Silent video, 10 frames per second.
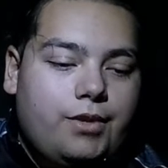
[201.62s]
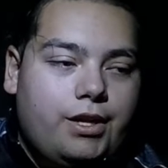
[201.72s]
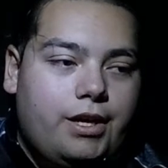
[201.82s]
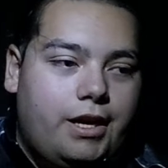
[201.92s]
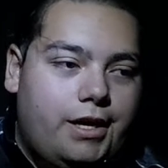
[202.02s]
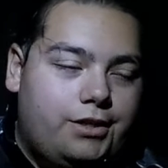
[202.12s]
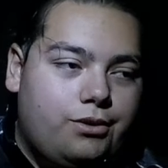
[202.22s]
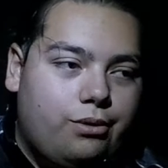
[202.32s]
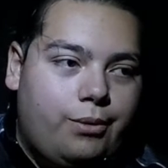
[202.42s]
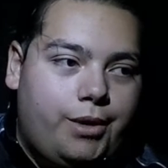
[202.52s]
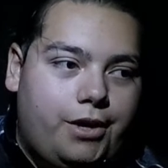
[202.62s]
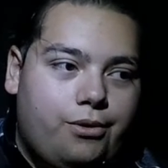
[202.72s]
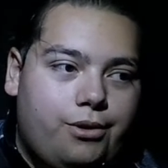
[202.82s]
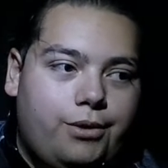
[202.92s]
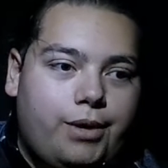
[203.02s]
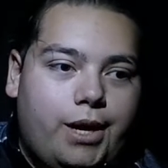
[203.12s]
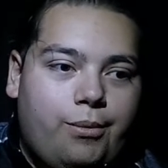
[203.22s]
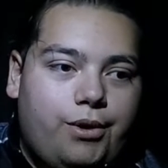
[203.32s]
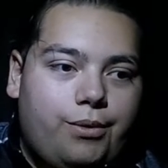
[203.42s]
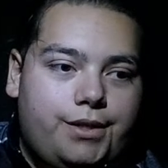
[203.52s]
And any story we could create
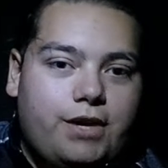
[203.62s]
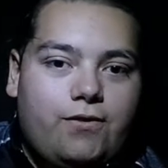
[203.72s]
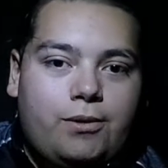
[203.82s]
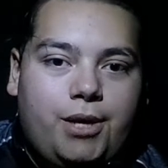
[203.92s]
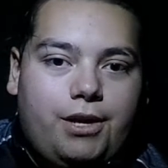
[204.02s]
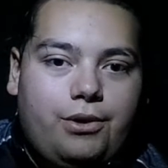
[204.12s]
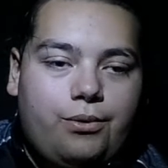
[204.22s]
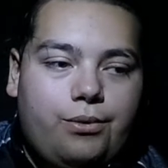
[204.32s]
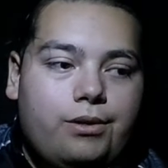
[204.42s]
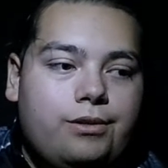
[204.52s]
would always have to be new.